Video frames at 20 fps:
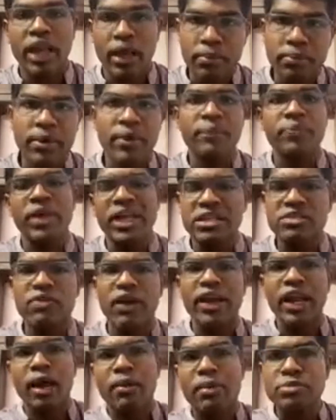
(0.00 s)
yes, firearm
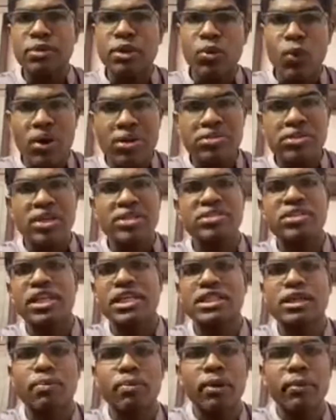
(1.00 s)
has been once asked in a
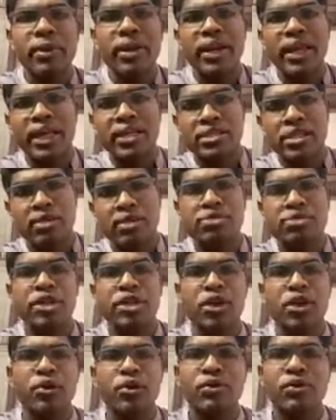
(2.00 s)
supplementary exams in your
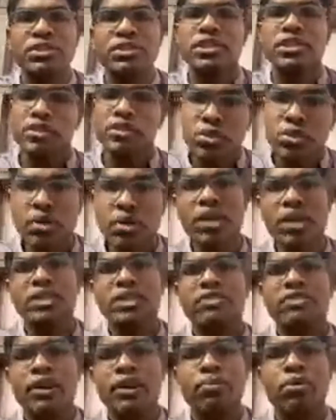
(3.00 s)
university, so it is a very
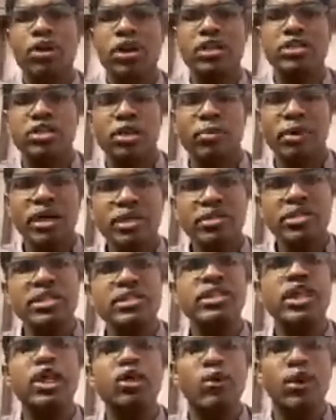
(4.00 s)
potential because this year
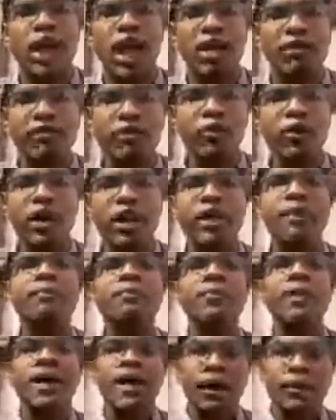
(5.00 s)
you are having only
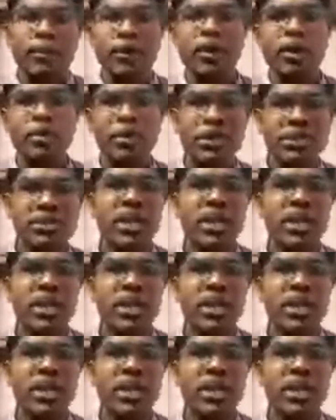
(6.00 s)
community medicine and